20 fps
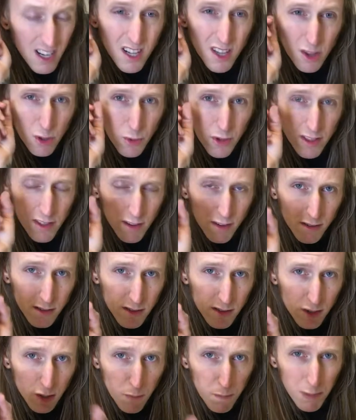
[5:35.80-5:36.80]
So it's a
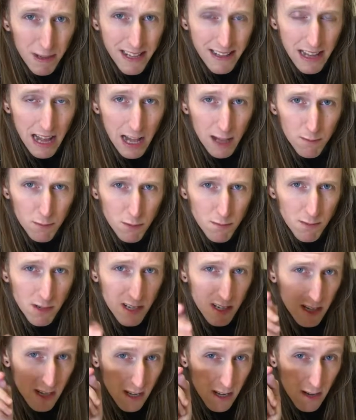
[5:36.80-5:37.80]
complete album,
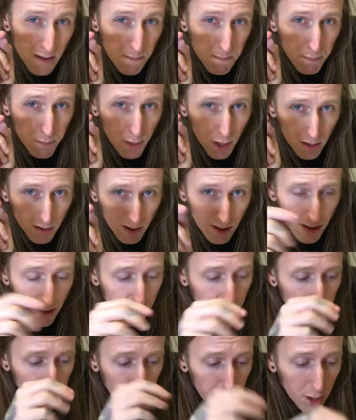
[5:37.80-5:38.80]
but
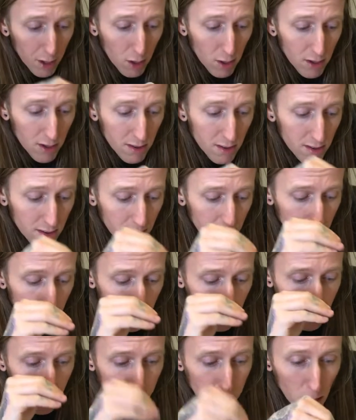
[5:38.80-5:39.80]
the deluxe
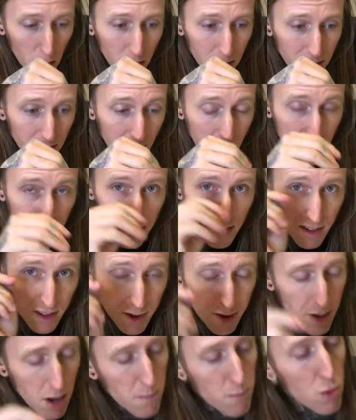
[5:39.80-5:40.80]
box has the
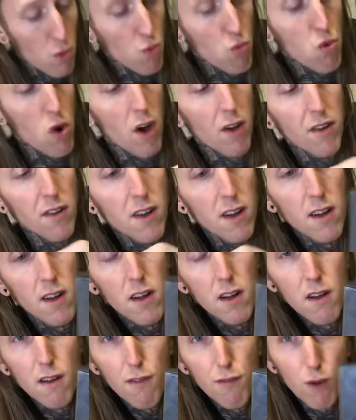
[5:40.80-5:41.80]
number one
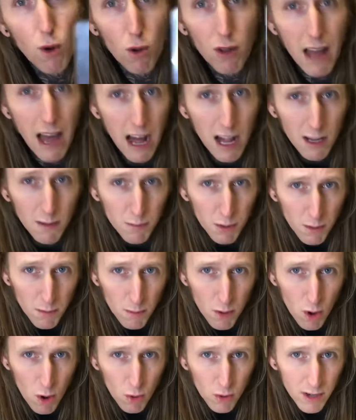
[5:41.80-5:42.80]
full album,
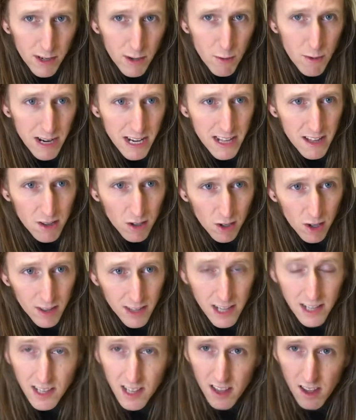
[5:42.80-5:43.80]
only released on
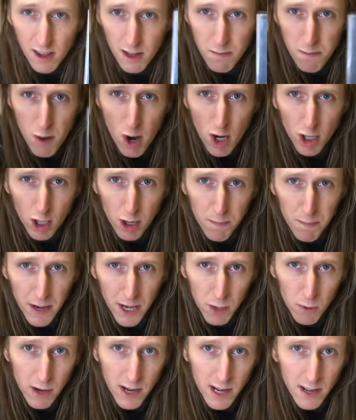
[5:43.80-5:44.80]
cassette. This is a mock-up, by
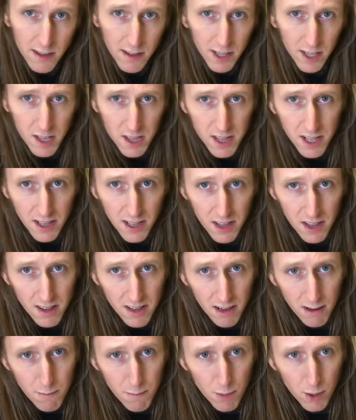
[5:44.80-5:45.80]
the way. The cassette is
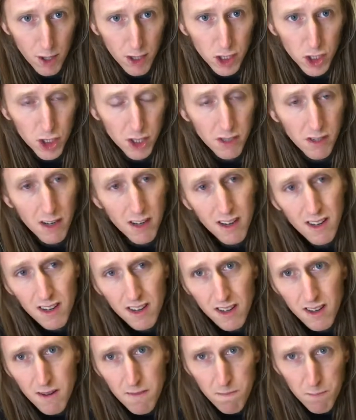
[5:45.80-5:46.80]
still in production,
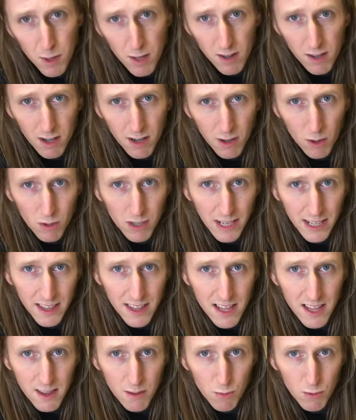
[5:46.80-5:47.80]
but it's gonna look like
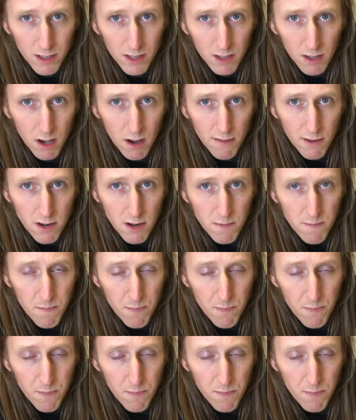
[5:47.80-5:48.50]
this with the cover.